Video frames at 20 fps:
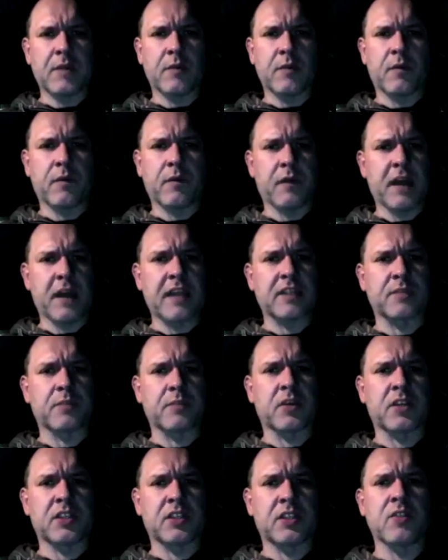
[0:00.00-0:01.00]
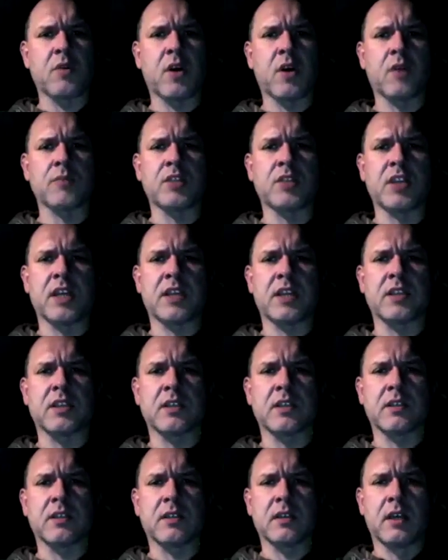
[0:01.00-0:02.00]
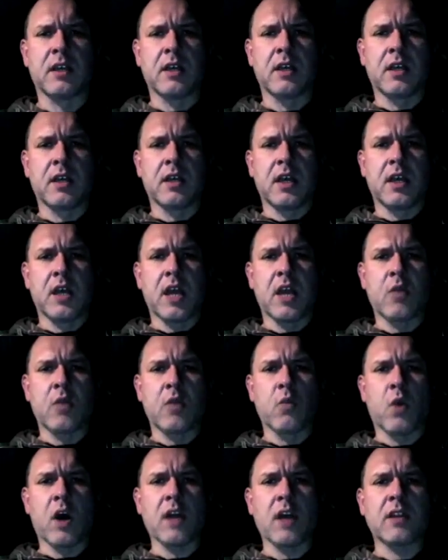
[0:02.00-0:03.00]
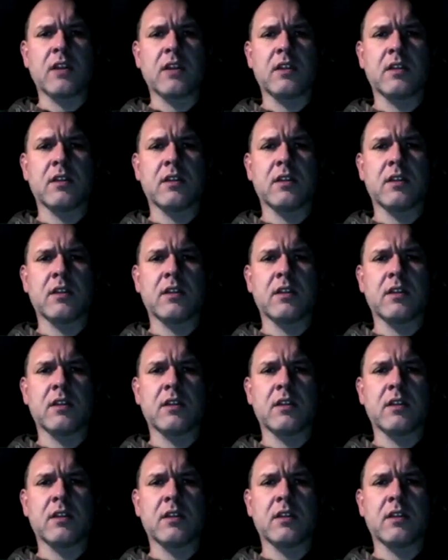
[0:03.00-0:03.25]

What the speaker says: flanked by 2 armchairs. In one,